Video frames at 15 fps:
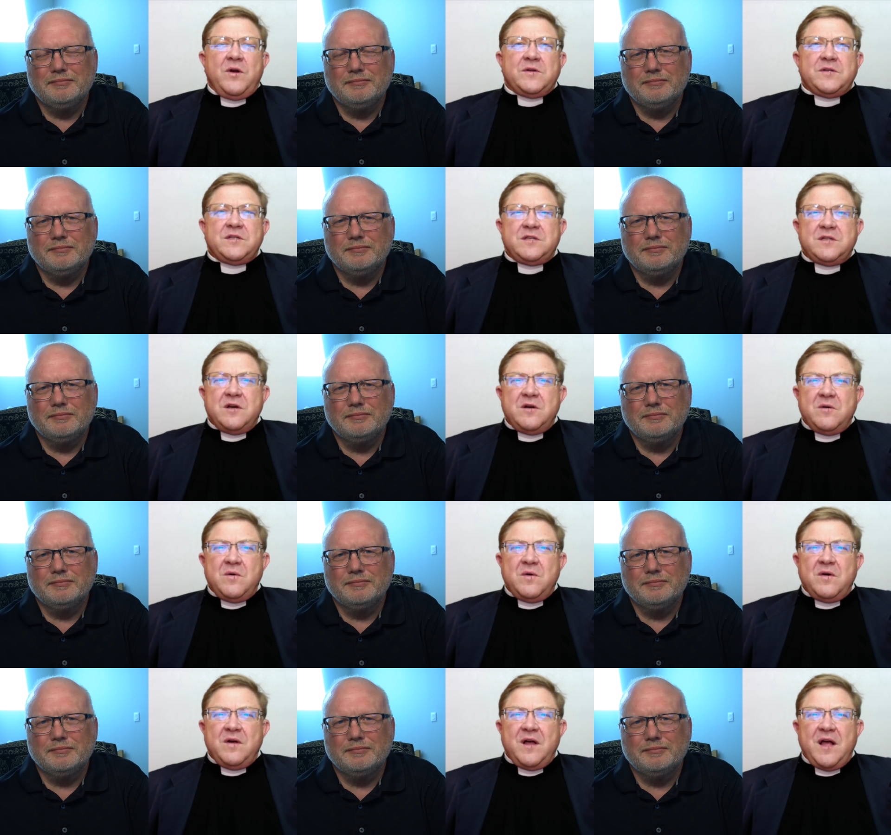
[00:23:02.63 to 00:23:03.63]
Speaker 1: so
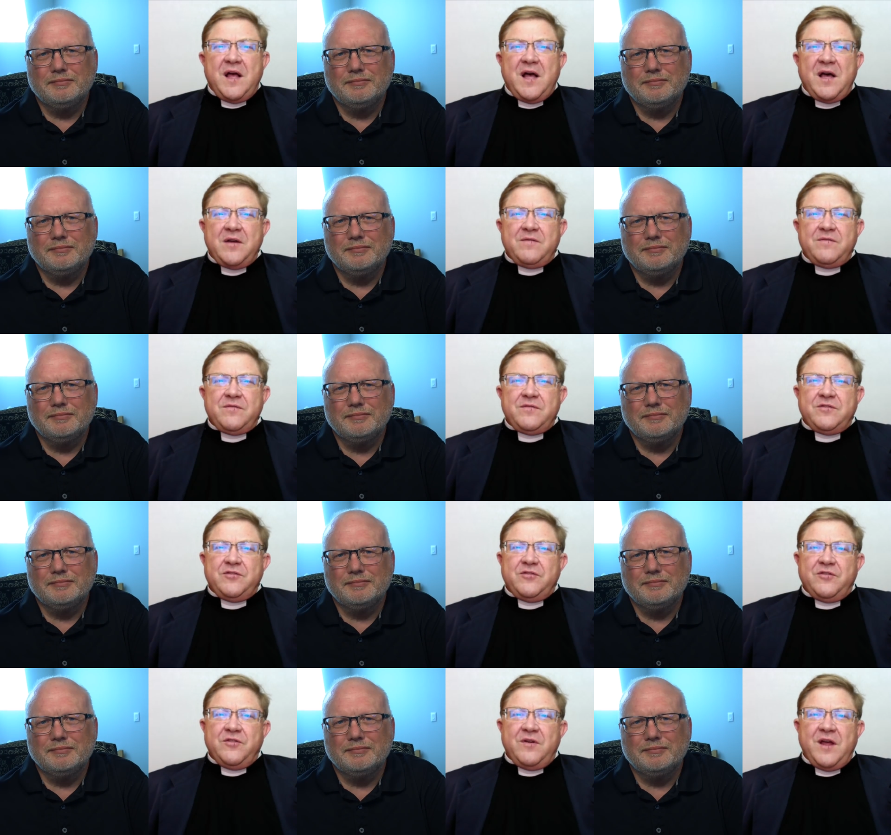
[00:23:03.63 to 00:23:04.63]
out of
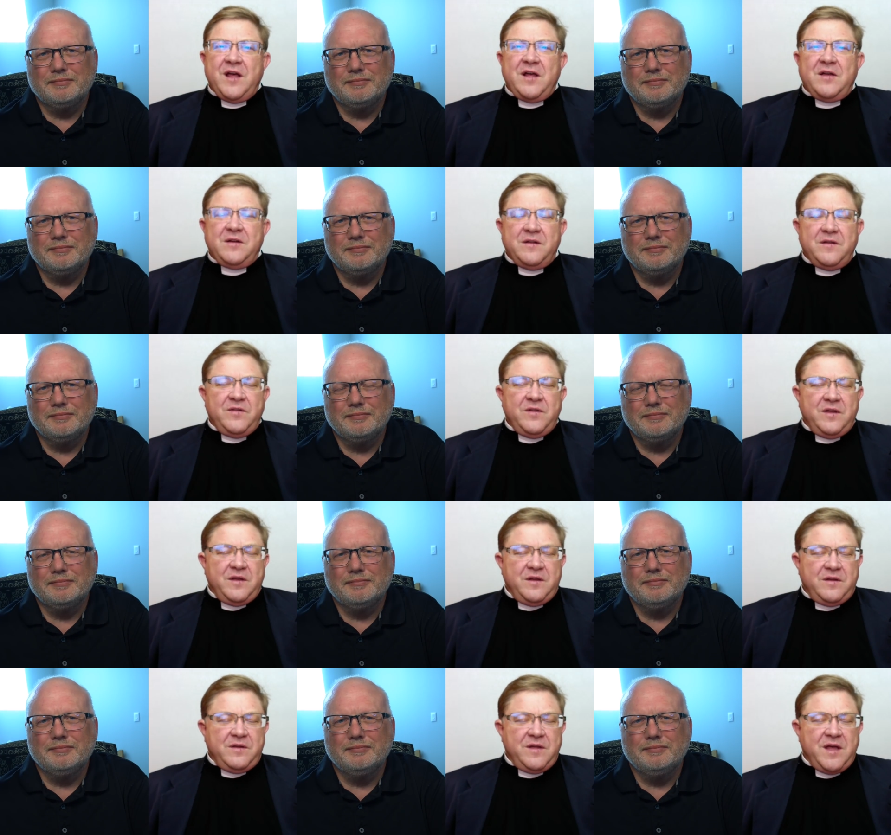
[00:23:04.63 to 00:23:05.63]
out
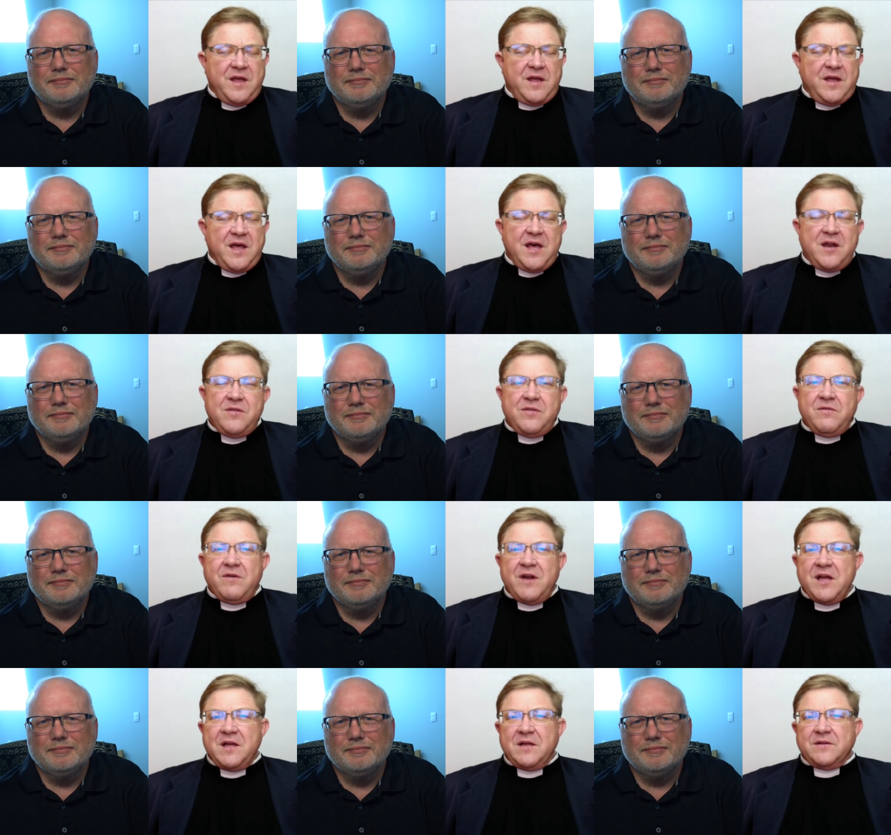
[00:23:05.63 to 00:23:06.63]
out of the
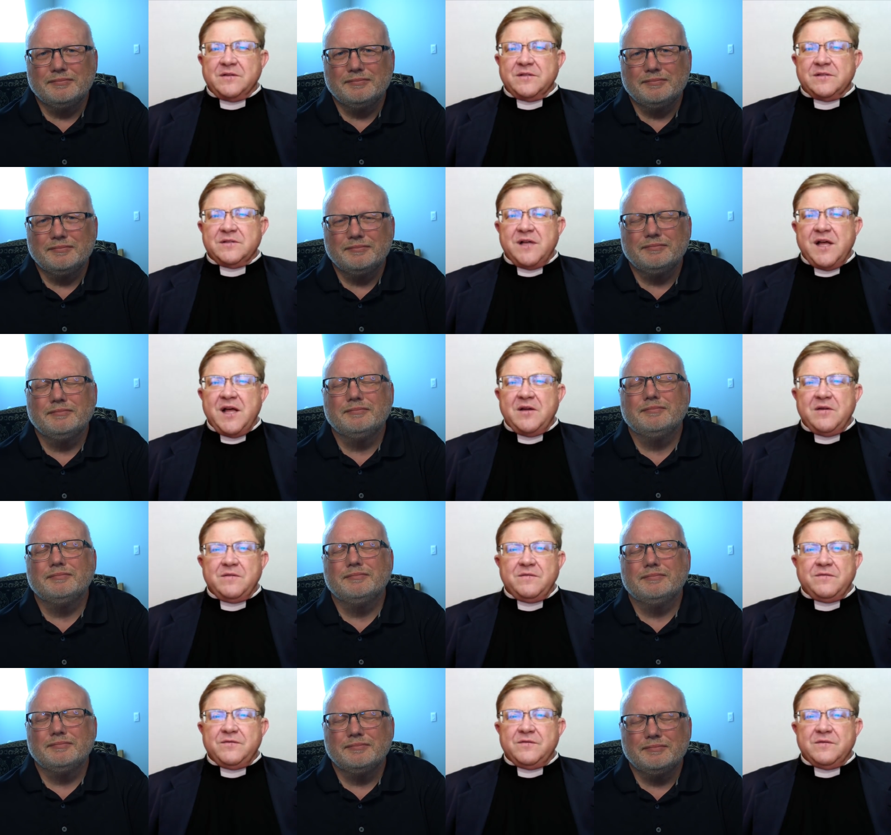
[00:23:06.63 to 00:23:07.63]
round, out
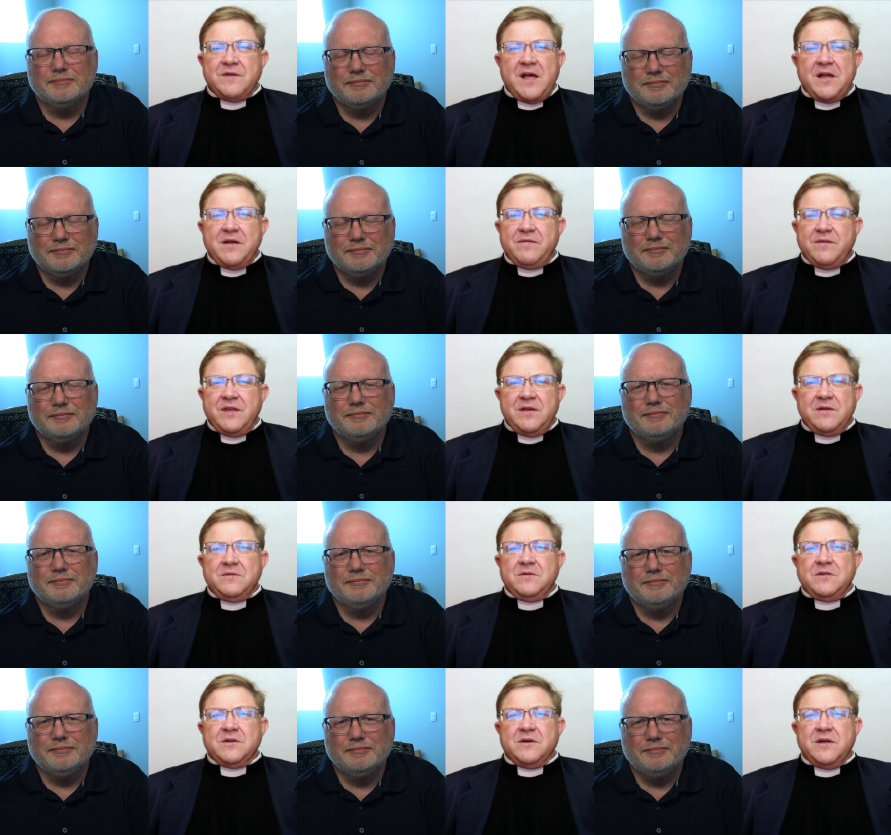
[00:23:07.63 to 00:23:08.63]
of out of
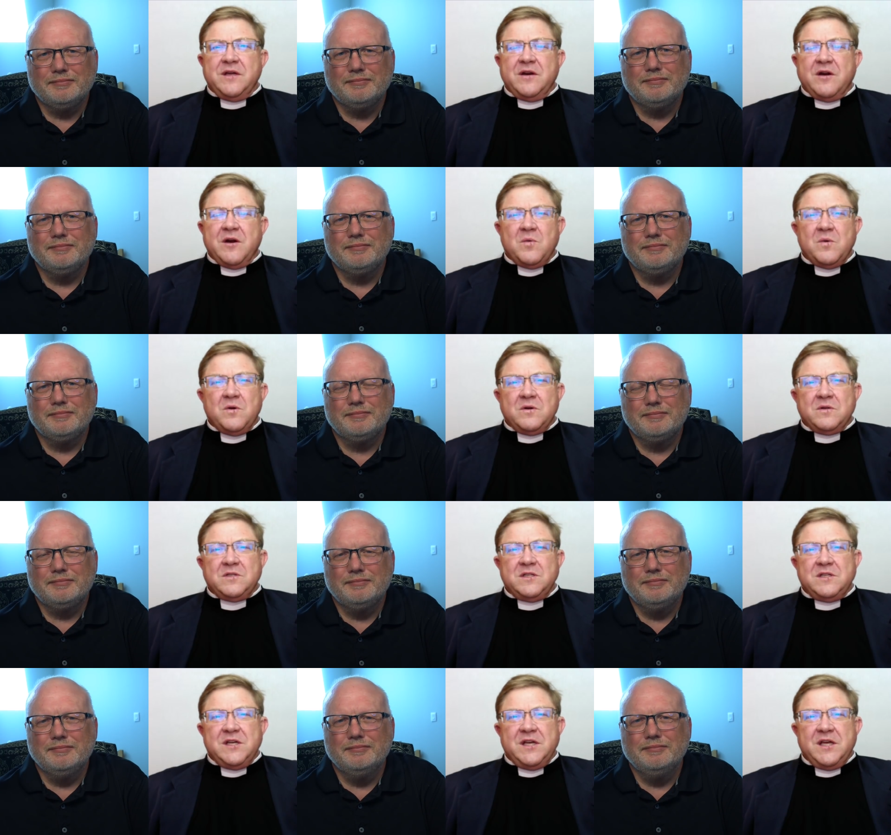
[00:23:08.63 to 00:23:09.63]
kilter in our world
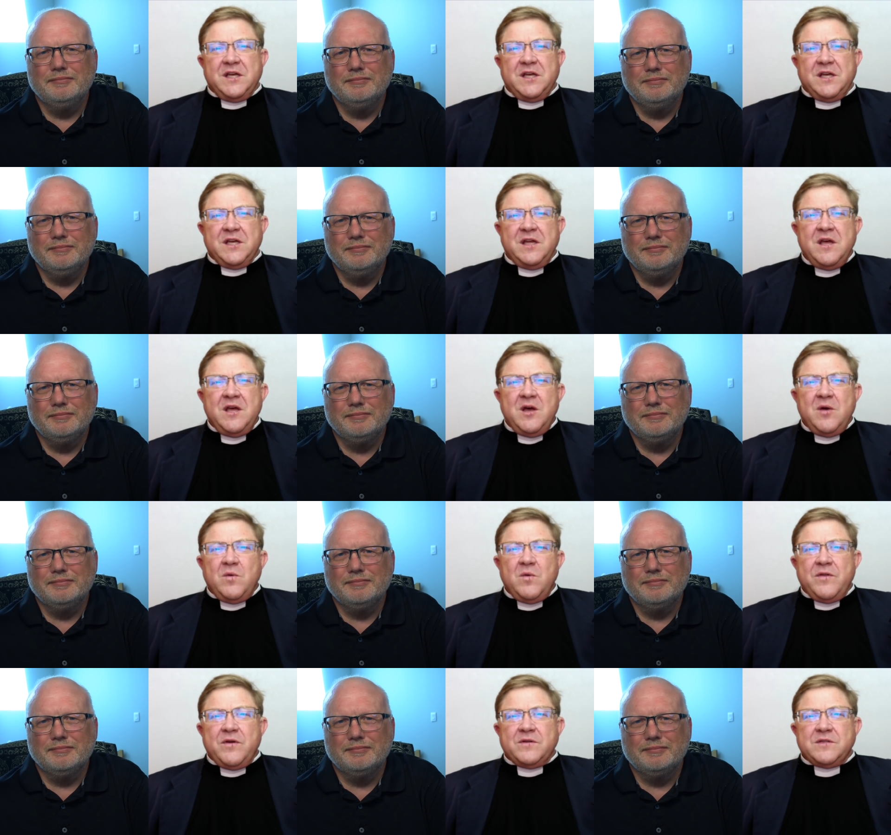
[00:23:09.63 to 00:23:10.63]
today,
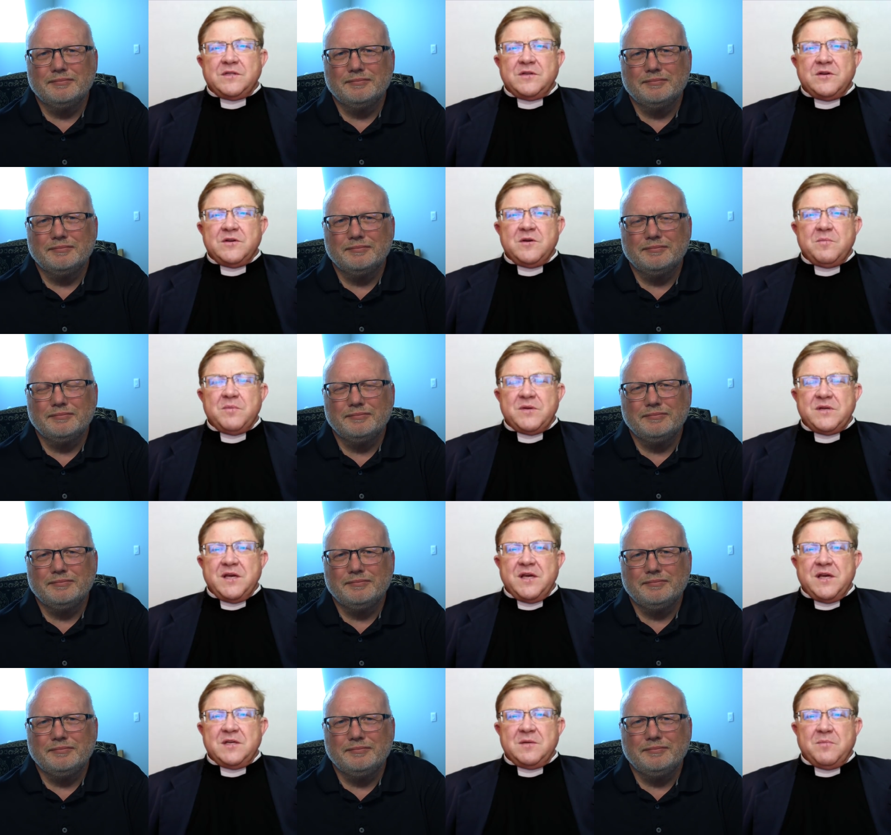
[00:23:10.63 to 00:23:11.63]
where there are certain
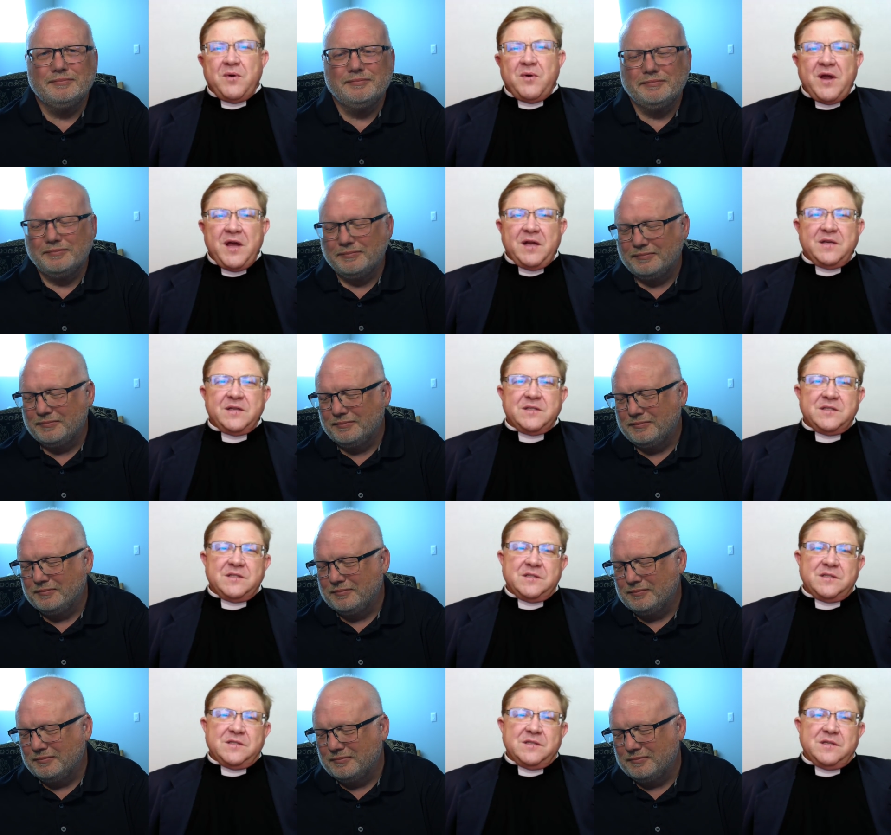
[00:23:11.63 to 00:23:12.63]
protected
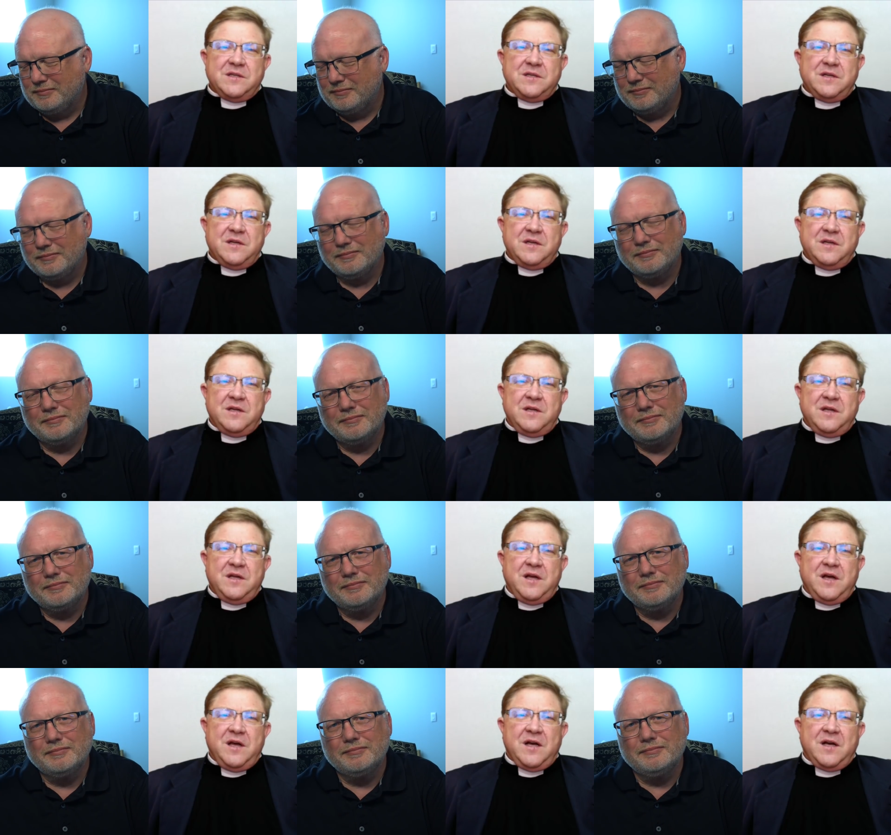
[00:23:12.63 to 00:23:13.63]
practices
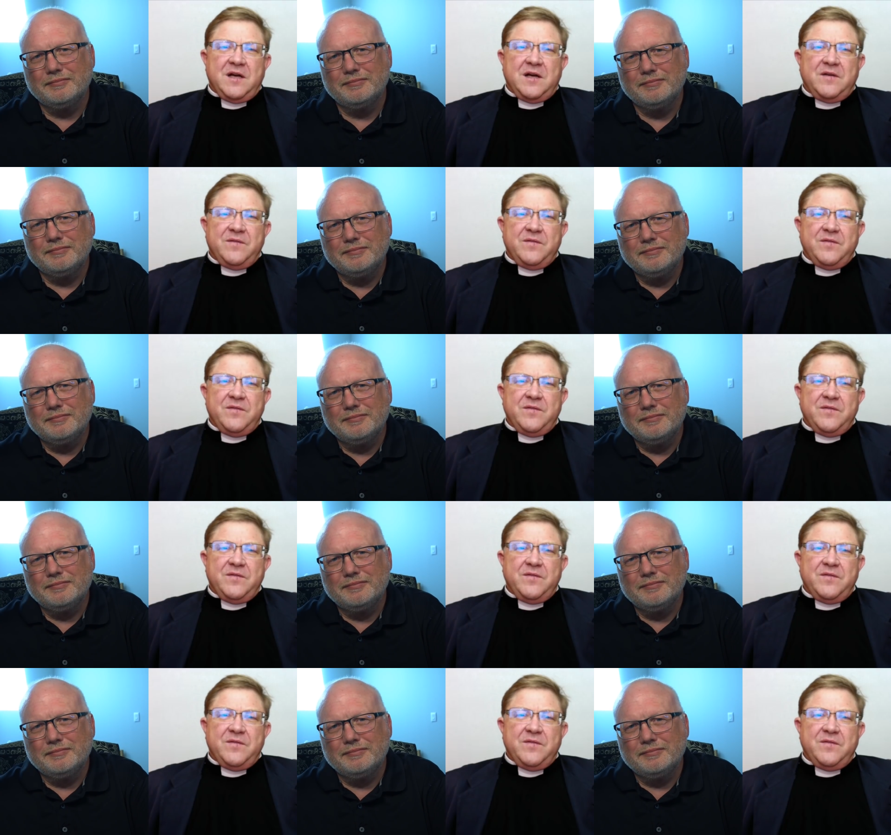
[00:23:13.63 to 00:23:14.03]
uh,